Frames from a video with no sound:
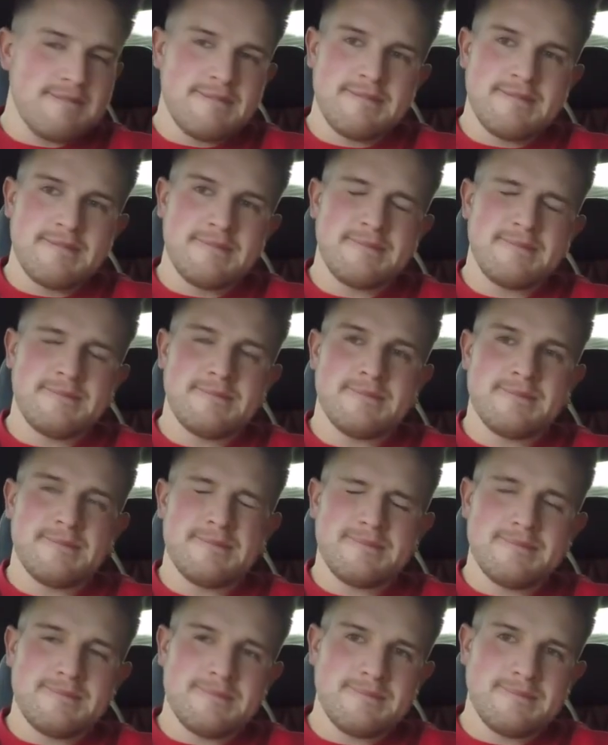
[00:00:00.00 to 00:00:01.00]

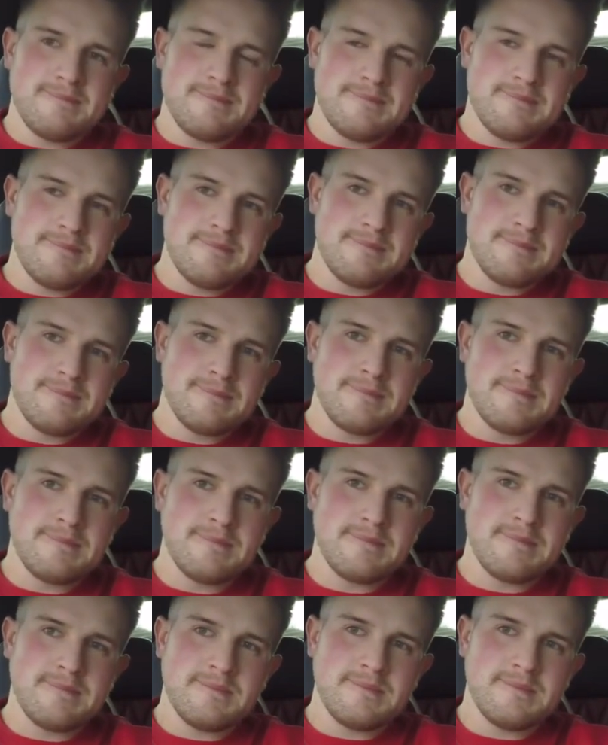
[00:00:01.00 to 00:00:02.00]

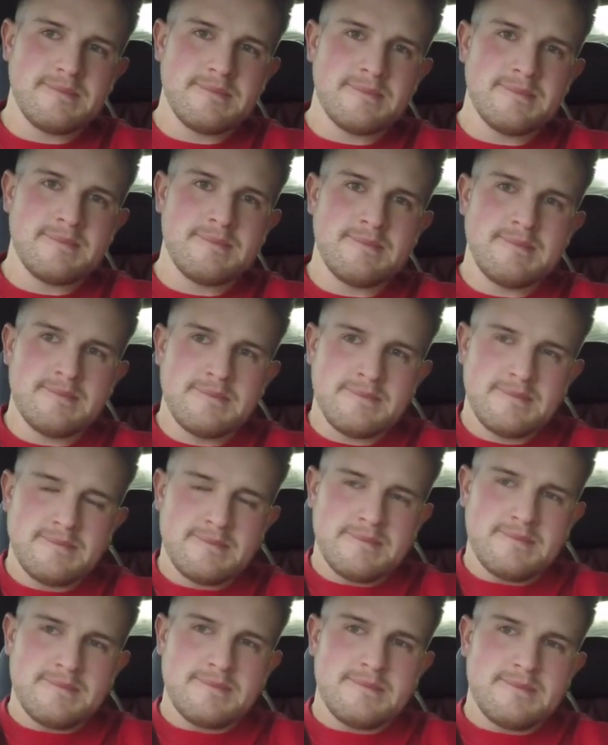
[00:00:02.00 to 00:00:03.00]

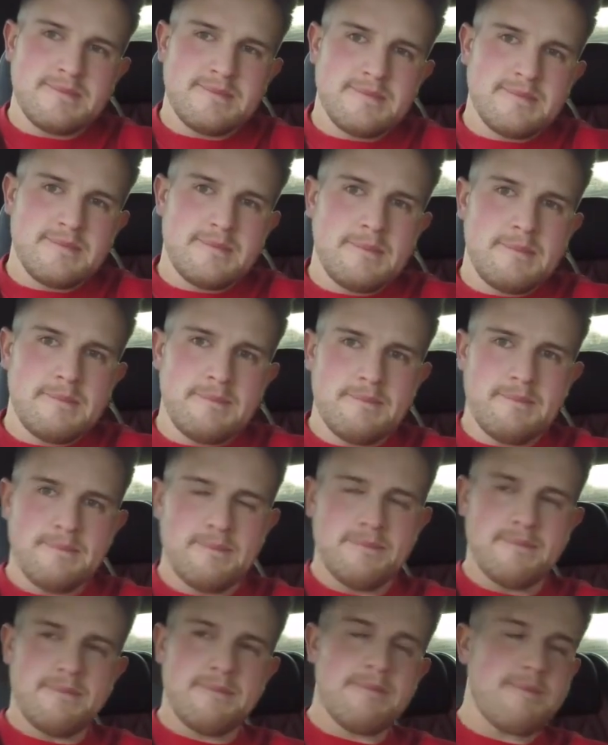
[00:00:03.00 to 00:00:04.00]

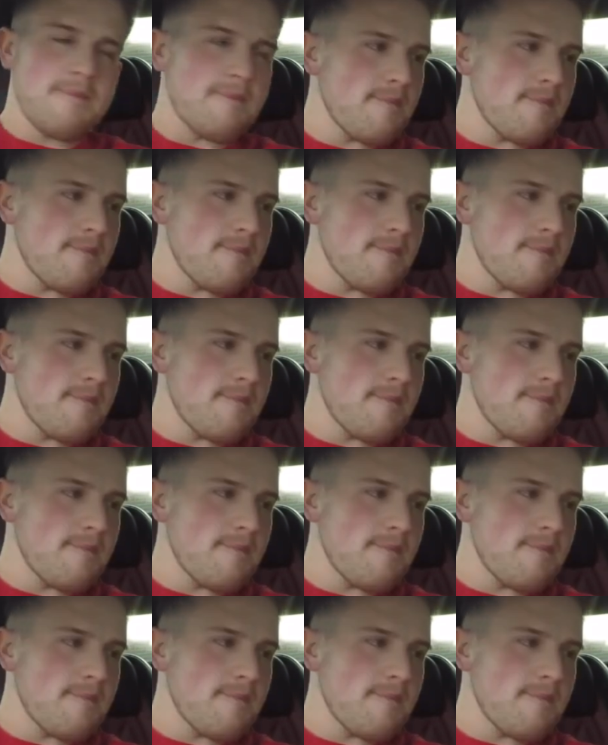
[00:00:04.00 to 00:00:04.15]
(not speaking)